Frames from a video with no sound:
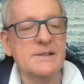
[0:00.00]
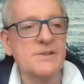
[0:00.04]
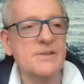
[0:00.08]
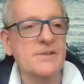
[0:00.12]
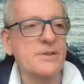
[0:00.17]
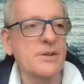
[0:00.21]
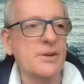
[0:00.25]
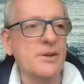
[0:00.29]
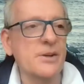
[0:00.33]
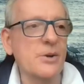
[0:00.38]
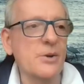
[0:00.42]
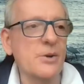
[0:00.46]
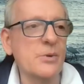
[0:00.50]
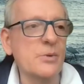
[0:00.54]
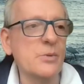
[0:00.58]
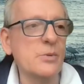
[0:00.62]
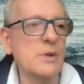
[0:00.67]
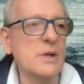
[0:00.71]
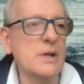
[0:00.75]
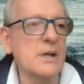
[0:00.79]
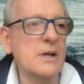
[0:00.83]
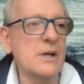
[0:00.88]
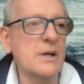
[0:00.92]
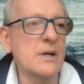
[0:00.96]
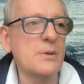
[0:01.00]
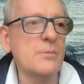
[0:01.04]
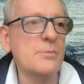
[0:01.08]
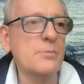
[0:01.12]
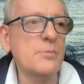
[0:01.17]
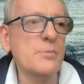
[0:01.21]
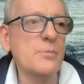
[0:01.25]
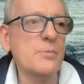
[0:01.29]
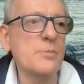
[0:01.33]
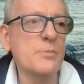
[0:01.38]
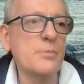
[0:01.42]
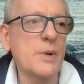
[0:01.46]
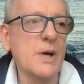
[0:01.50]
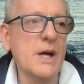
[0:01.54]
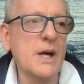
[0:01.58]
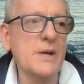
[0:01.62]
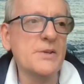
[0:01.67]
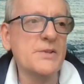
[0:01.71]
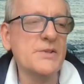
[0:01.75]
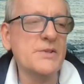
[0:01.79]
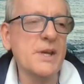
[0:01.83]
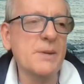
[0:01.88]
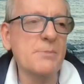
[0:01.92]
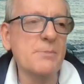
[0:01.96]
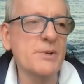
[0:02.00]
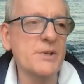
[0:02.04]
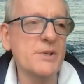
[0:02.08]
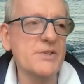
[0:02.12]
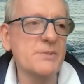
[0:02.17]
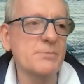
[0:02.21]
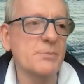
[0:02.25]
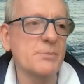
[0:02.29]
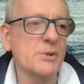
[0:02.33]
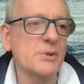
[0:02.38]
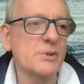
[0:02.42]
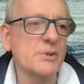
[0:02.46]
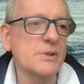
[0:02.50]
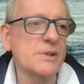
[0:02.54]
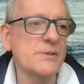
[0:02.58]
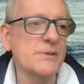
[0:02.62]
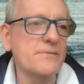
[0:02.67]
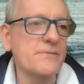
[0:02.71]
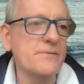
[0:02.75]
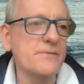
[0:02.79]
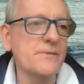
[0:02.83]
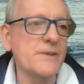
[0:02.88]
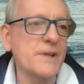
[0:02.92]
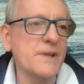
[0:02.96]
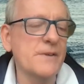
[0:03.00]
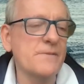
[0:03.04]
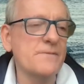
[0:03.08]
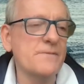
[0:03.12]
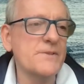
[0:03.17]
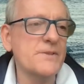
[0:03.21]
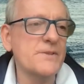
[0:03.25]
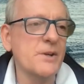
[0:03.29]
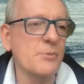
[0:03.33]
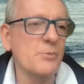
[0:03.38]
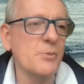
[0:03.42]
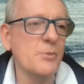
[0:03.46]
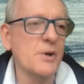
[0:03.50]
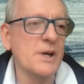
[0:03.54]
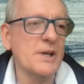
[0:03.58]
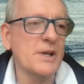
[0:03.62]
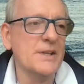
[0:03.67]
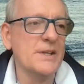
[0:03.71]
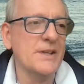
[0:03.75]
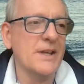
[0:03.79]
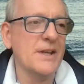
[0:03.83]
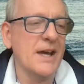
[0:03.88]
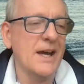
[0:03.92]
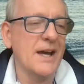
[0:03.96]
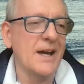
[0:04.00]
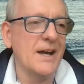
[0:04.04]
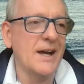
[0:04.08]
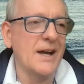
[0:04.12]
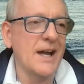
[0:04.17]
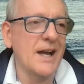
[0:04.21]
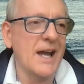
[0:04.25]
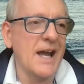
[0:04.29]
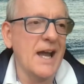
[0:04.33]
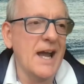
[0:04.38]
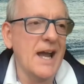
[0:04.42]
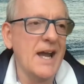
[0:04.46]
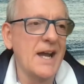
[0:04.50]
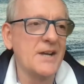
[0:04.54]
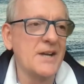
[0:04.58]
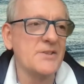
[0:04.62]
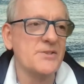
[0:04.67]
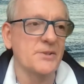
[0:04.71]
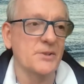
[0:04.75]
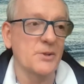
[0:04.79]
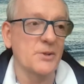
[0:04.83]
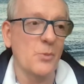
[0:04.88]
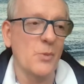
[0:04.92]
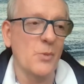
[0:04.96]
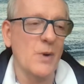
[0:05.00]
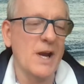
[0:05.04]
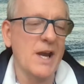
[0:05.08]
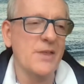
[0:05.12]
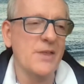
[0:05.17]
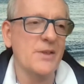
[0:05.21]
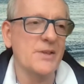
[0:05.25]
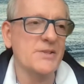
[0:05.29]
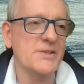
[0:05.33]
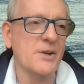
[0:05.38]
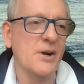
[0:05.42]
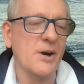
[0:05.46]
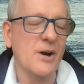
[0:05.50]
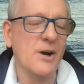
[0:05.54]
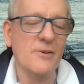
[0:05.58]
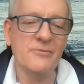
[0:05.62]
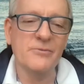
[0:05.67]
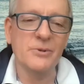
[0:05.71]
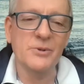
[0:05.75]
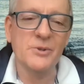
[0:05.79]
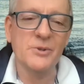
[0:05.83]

so by the same principle, if someone acts in a way that's harmful